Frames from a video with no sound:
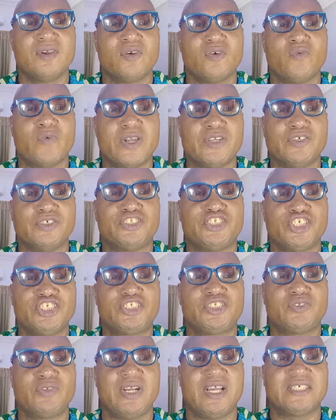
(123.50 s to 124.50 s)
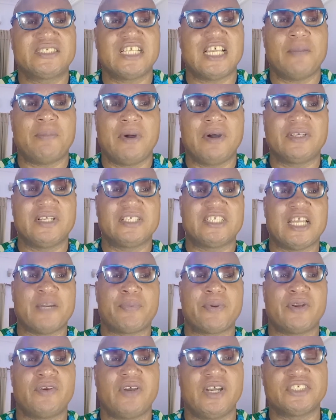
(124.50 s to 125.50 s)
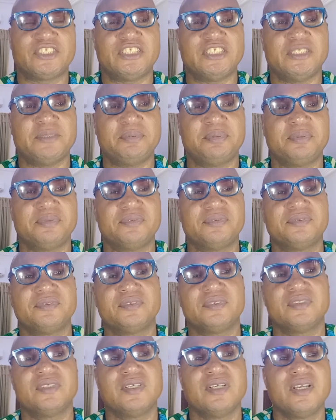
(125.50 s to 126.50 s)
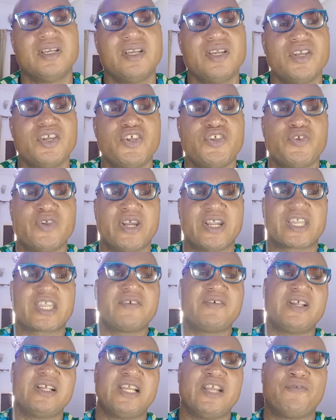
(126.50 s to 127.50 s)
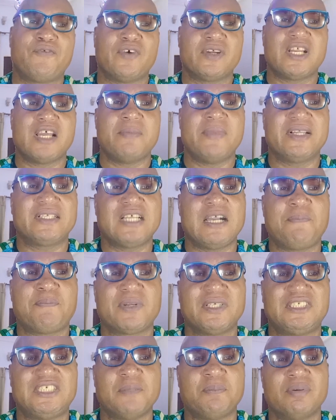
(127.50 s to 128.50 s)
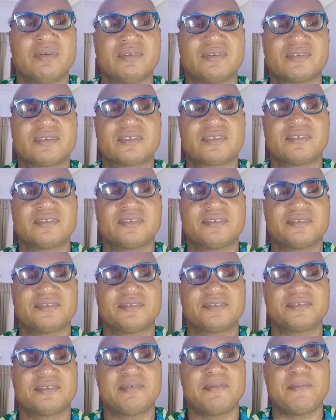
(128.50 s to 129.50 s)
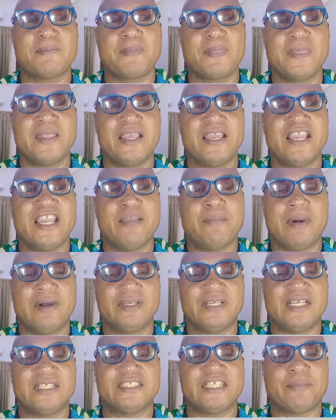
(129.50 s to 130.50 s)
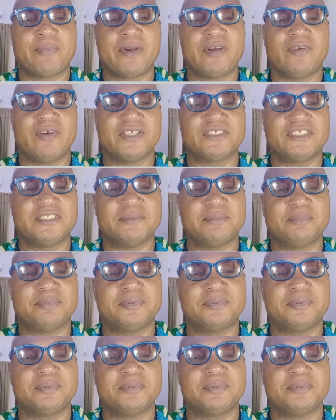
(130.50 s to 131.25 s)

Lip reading: When you teach students about entrepreneurship, you are giving them the fundamental principles about entrepreneurship.